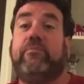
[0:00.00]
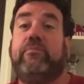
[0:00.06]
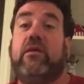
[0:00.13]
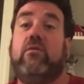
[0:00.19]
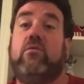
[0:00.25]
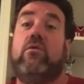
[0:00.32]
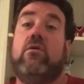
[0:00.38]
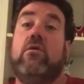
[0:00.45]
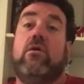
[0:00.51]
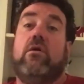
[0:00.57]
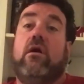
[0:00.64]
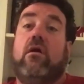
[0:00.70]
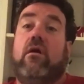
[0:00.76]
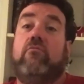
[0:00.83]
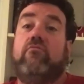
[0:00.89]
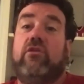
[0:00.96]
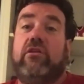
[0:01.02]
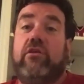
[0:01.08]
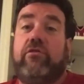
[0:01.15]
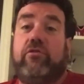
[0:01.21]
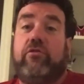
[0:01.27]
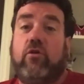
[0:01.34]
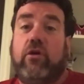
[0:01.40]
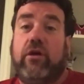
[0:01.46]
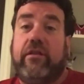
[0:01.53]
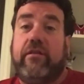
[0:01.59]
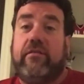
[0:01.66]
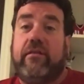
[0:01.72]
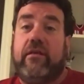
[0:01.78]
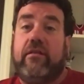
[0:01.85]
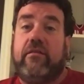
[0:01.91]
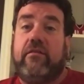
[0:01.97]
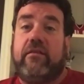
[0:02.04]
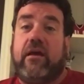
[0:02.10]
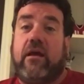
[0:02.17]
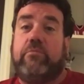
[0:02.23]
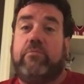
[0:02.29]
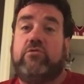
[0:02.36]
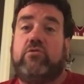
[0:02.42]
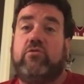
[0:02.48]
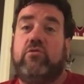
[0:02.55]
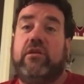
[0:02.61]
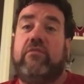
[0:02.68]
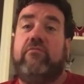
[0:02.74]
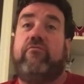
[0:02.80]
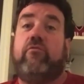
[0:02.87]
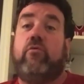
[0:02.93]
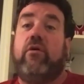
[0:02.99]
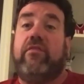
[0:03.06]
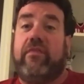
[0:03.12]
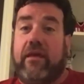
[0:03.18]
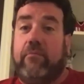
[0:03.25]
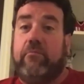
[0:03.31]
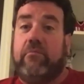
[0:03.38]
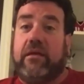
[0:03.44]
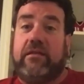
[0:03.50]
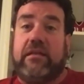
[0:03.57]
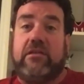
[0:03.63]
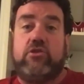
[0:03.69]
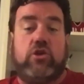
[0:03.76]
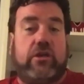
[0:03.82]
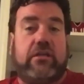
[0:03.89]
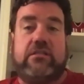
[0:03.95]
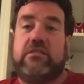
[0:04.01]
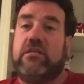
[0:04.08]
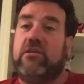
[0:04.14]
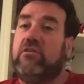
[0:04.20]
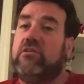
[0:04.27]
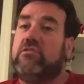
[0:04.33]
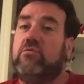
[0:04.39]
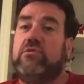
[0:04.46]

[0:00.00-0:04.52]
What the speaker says: and I really thought that the opportunity for them, like they took it serious.